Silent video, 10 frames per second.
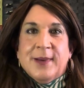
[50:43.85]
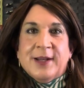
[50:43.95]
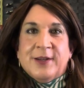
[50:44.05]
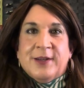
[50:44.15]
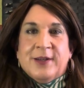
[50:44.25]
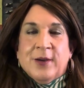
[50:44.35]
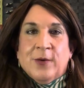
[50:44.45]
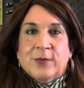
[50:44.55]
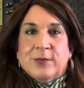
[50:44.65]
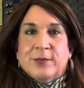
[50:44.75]
I
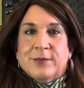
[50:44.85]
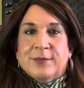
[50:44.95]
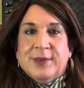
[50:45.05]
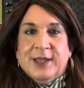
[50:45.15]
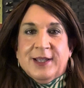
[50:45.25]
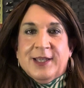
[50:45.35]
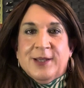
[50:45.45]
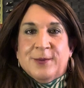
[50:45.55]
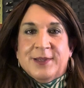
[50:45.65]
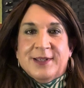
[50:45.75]
don't think he
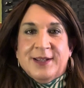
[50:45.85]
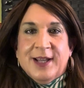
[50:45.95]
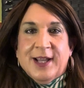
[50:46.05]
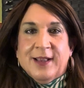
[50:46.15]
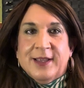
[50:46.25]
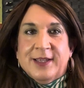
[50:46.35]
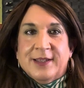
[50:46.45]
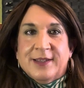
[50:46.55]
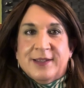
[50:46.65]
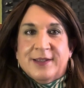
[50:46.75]
was a
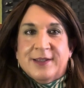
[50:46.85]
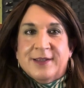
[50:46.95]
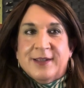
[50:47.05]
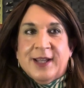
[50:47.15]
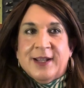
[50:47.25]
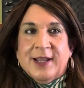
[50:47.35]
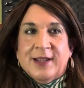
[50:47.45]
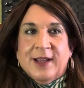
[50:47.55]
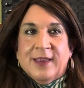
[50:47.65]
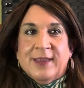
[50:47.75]
nihilist, and
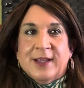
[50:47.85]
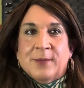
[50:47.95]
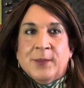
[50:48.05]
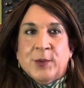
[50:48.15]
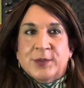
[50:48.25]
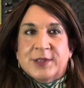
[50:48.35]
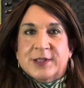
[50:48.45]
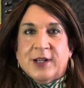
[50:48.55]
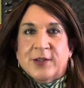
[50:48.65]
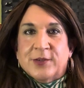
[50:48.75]
I think most
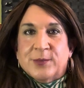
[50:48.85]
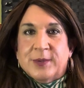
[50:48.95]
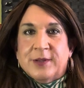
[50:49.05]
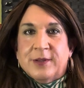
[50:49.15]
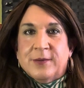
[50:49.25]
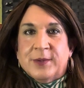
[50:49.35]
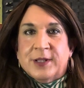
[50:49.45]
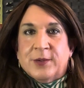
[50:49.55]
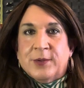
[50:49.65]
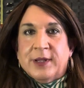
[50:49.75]
scholars would
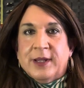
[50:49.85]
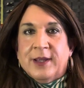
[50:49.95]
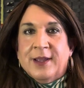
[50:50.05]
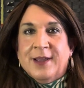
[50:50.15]
agree.